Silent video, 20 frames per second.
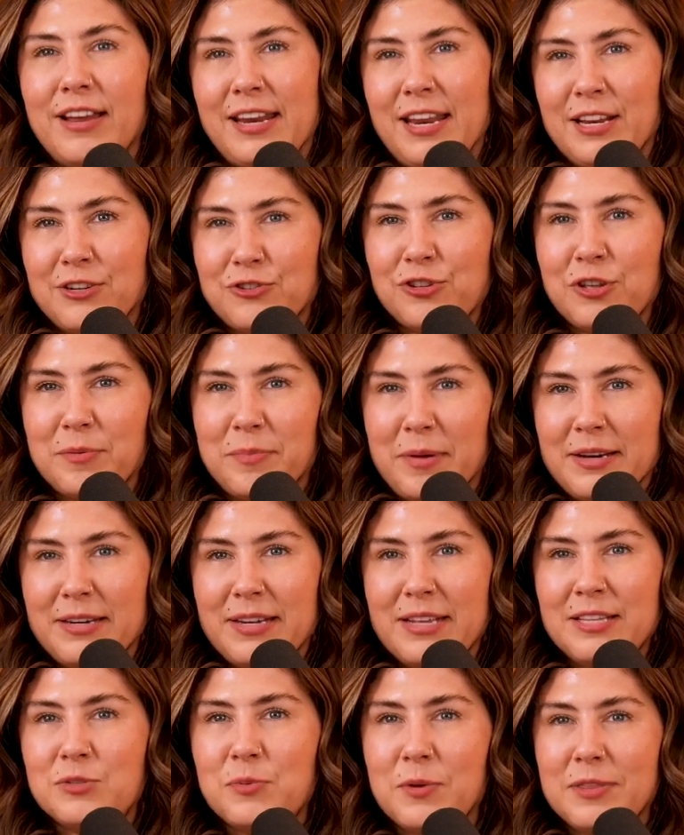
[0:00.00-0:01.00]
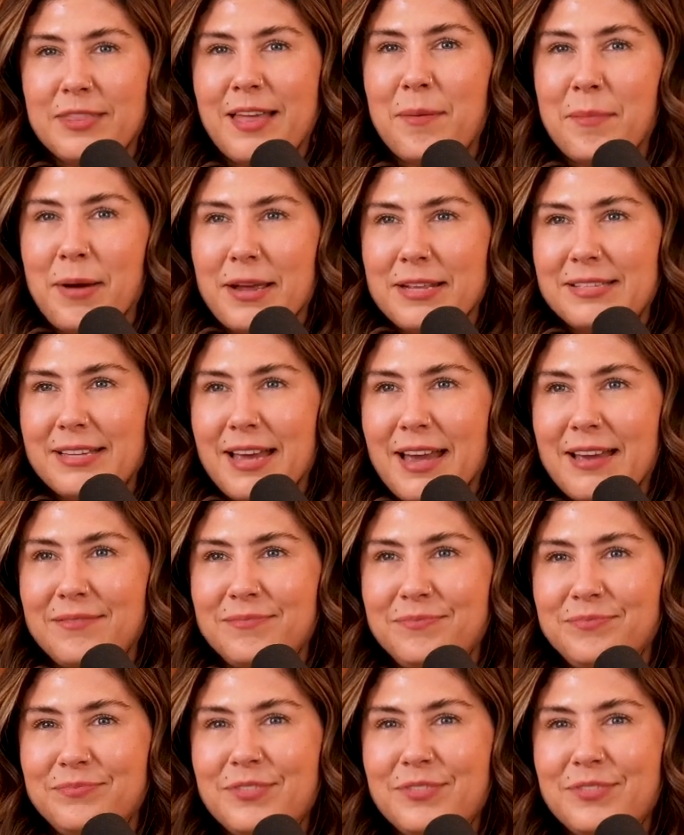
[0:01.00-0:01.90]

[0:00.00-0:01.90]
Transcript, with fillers: financial abundance with that mindset.